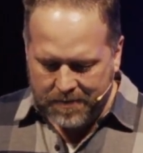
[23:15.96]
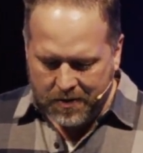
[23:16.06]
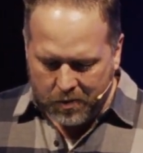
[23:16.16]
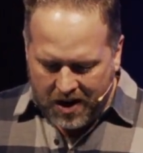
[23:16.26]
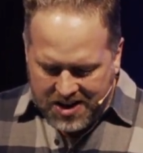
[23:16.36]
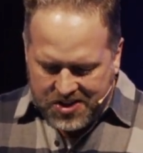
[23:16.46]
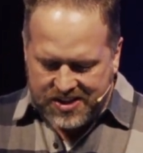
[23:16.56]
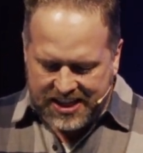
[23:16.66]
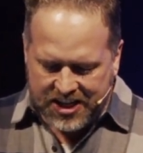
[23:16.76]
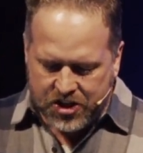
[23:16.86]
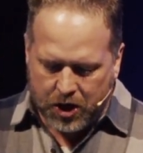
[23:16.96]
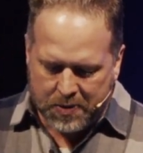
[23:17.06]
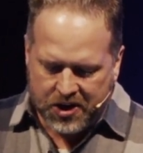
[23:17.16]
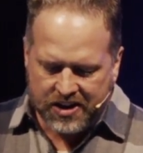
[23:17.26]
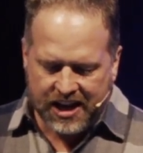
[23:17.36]
We also see in
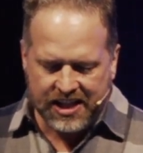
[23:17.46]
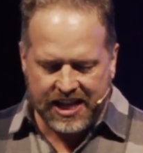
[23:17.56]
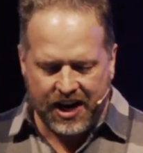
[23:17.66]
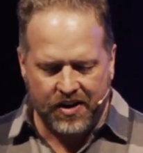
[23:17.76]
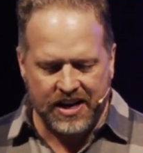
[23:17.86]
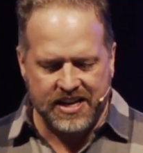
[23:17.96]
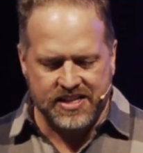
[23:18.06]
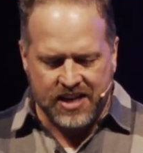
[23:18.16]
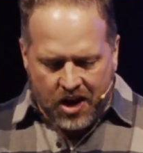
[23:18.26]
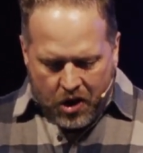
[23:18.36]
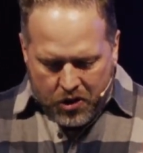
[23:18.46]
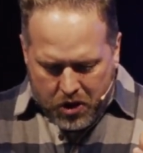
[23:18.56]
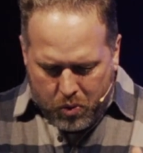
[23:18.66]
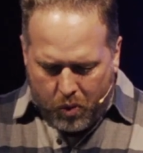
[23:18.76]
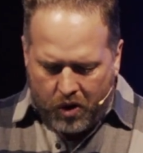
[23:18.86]
Scripture that there is
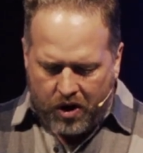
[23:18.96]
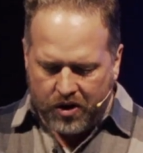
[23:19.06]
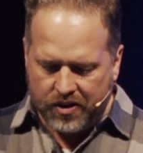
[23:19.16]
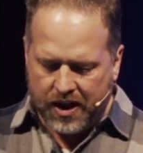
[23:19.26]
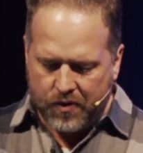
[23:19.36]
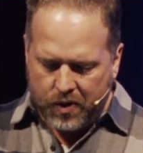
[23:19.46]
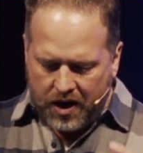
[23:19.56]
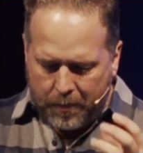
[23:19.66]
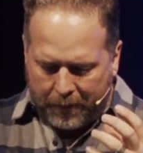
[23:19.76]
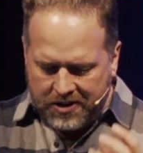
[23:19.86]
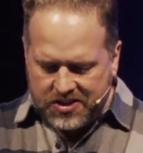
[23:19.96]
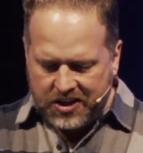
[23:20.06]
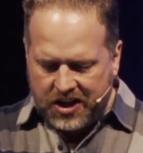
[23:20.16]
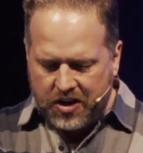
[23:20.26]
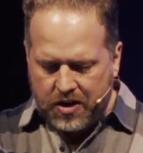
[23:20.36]
the world, that we are
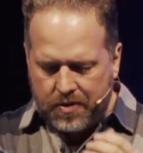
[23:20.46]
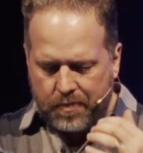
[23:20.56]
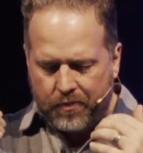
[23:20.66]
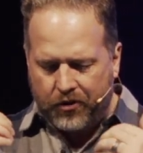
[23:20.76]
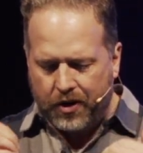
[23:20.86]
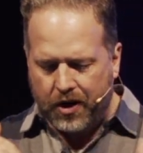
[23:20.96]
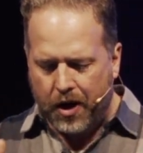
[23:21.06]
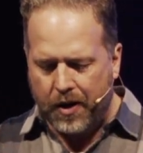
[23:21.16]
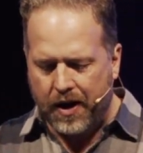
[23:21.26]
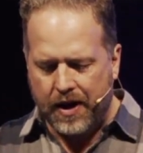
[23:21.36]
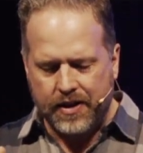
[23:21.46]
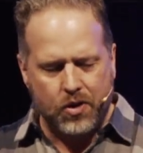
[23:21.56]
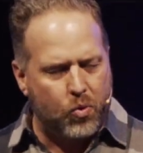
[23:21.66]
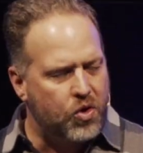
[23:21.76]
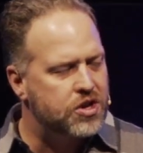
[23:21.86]
persecuted for, and
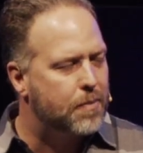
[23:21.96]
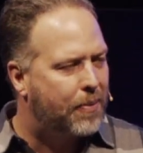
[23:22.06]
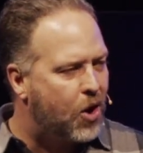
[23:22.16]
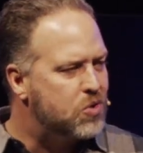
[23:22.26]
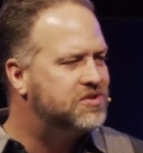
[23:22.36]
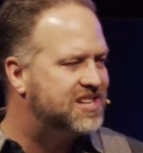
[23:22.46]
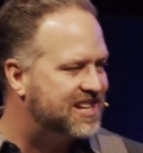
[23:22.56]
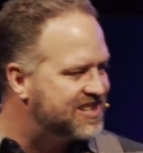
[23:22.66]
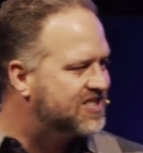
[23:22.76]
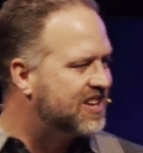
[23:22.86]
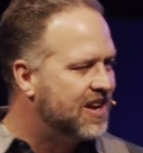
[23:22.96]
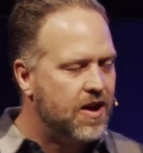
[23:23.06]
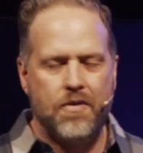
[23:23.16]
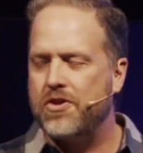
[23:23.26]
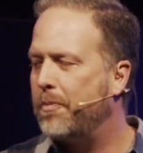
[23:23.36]
the world opposes
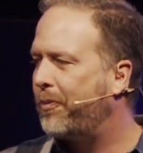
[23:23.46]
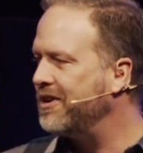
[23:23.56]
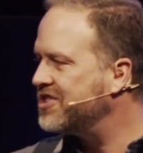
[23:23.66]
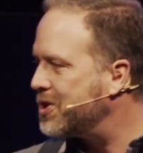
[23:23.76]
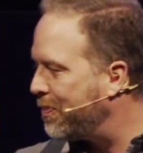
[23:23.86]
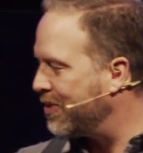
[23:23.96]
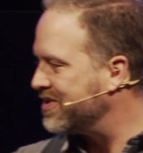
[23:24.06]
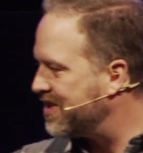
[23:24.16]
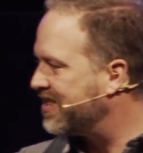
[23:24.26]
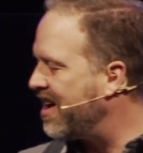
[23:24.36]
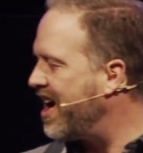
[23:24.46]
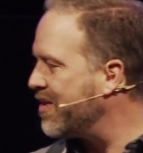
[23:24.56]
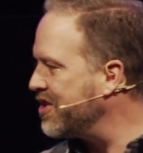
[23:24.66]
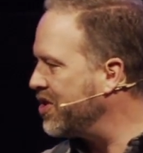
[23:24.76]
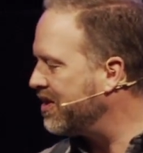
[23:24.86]
the principles of God.
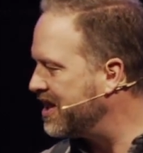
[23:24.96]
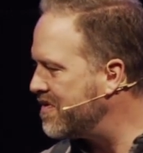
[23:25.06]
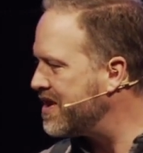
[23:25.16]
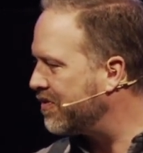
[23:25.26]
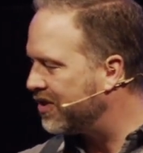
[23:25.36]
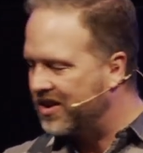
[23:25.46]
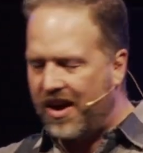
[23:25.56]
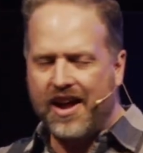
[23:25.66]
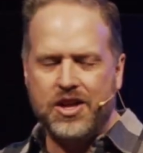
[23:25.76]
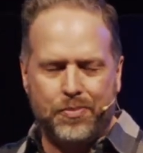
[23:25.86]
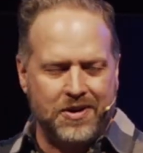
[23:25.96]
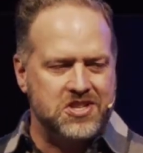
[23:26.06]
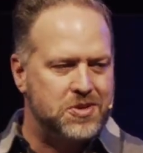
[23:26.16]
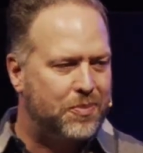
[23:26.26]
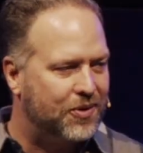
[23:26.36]
When you're living for godly
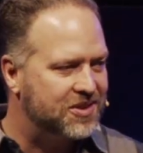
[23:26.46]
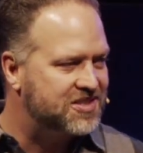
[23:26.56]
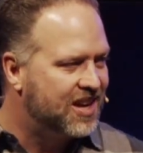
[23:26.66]
principles,